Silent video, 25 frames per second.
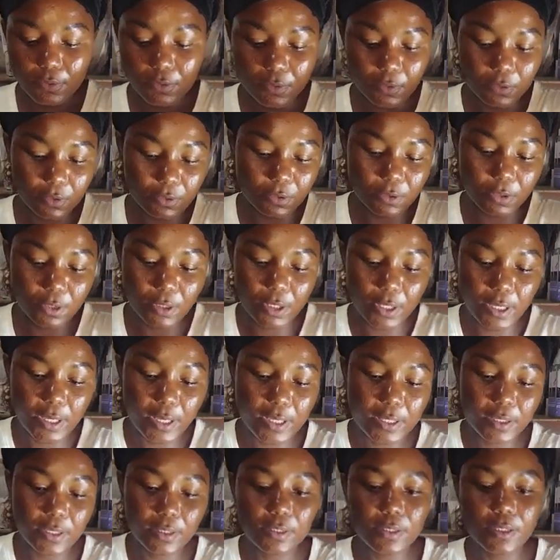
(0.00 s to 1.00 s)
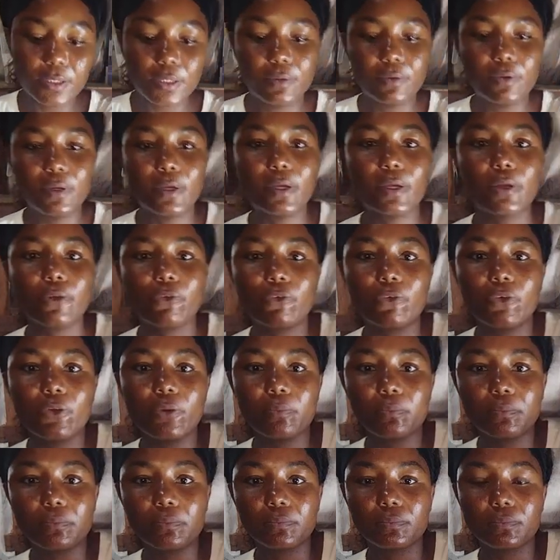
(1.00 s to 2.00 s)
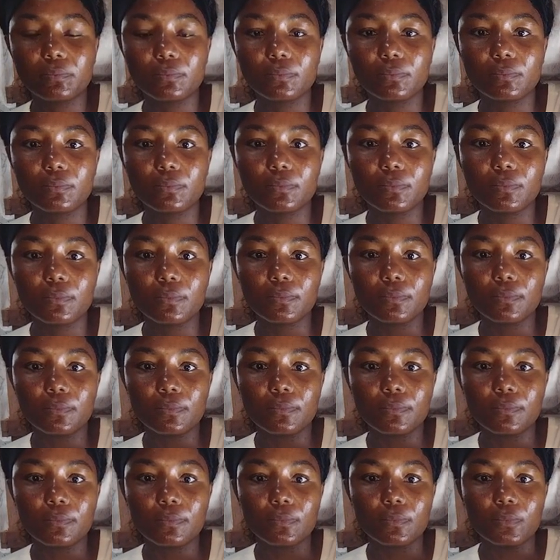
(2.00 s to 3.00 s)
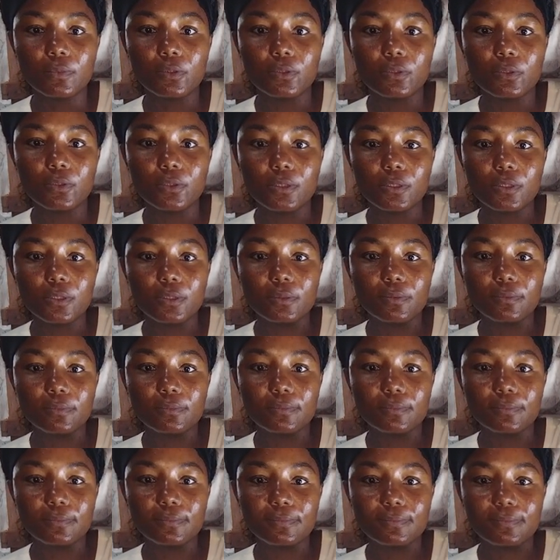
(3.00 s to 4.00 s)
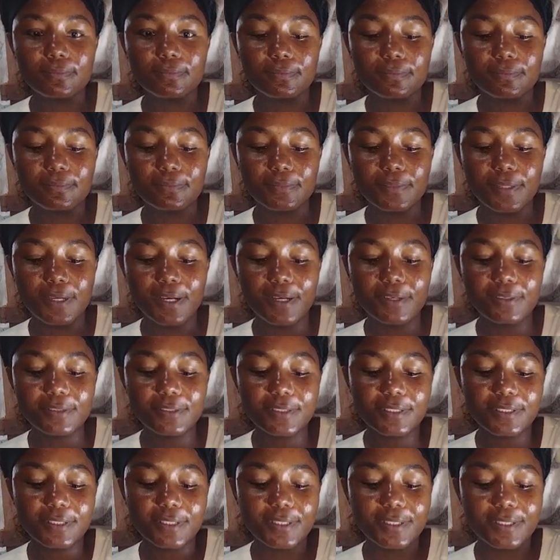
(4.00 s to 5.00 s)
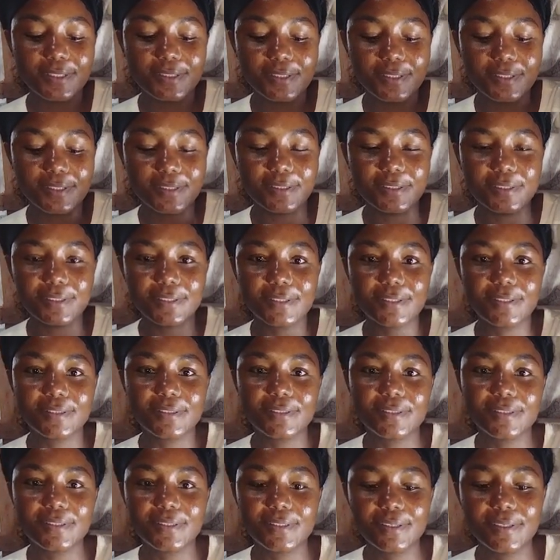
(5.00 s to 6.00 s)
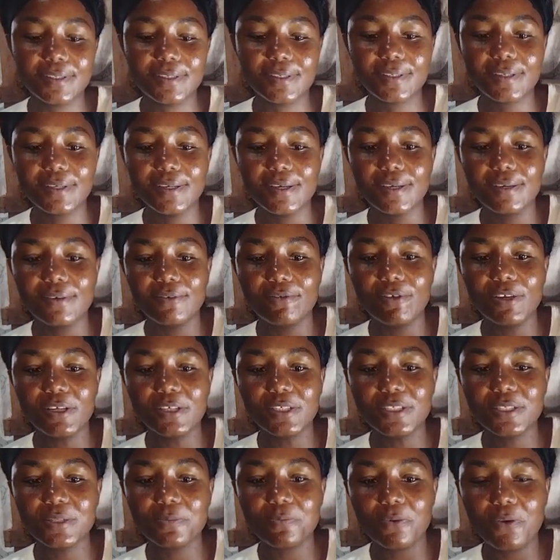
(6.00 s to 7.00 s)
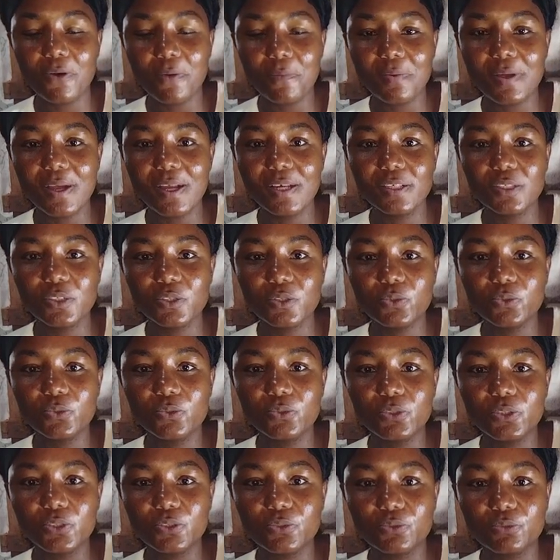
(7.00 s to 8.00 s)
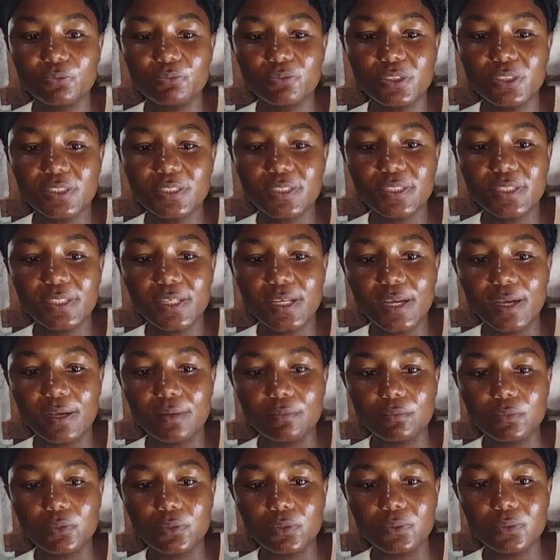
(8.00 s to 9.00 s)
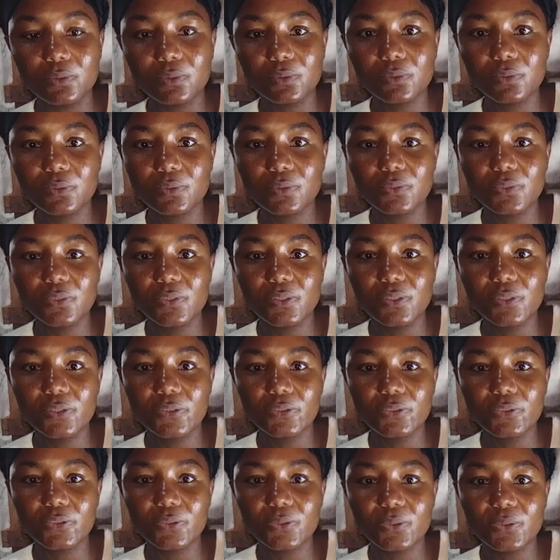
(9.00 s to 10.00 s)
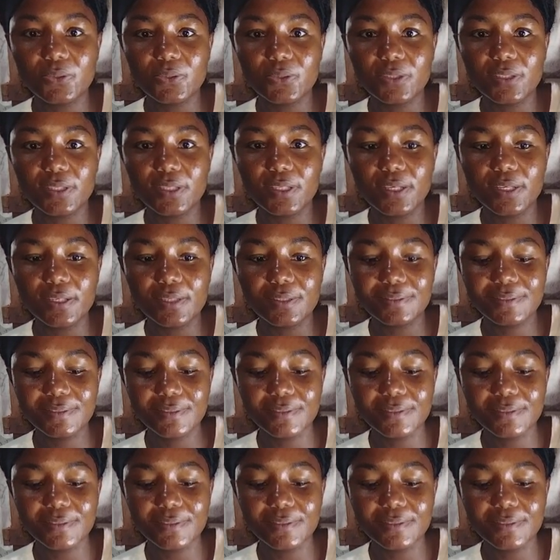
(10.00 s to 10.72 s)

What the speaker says: So here is our cream. You see how thick it is. When it's properly cool, it will be thicker more. So here